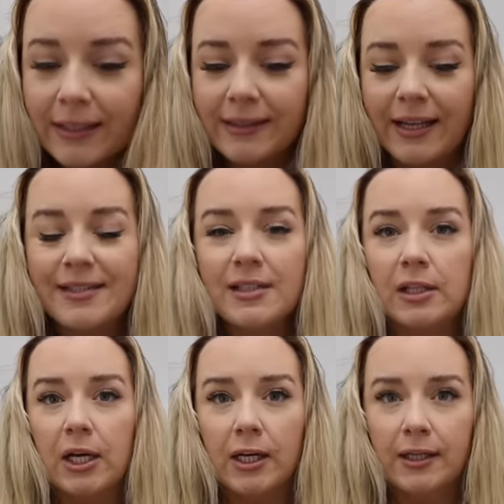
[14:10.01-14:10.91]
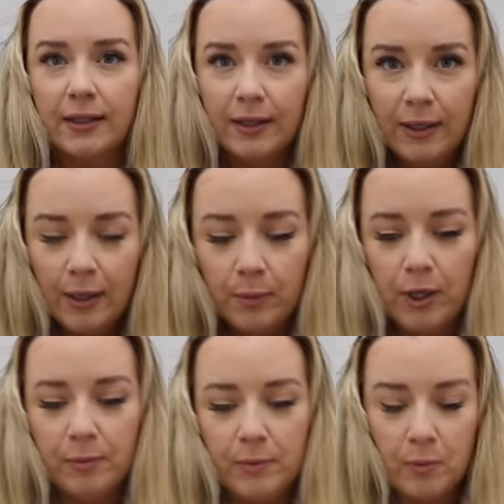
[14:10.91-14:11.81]
Like that is a lot,
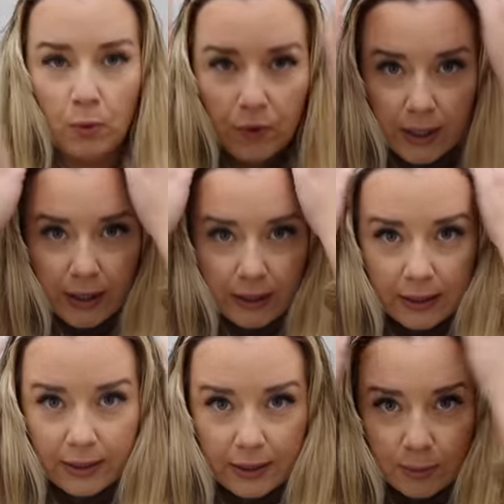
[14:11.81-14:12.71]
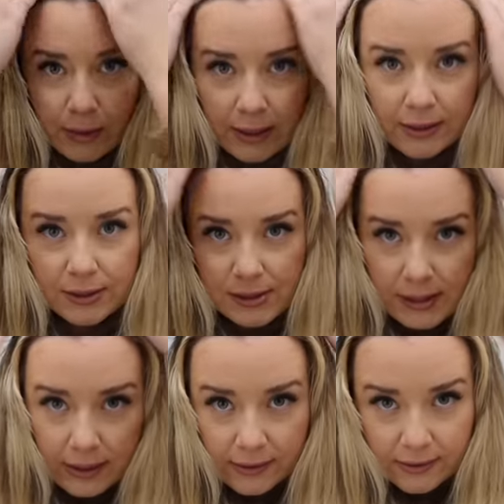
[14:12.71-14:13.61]
probably more than I need, but I just
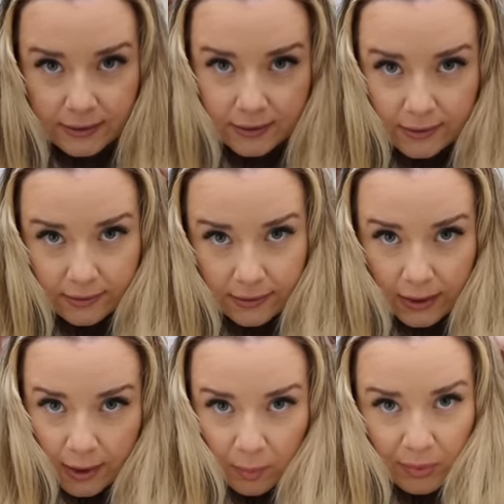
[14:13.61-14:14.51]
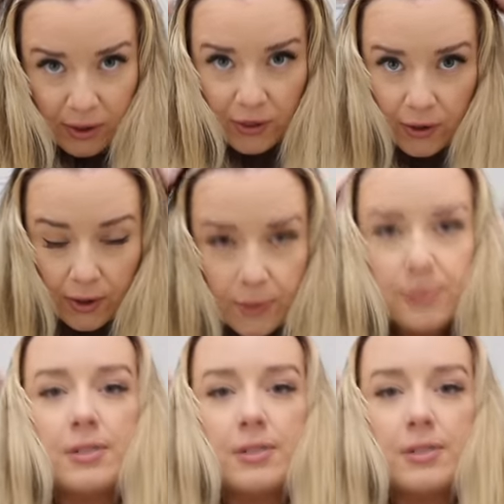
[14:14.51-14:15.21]
like to be thorough.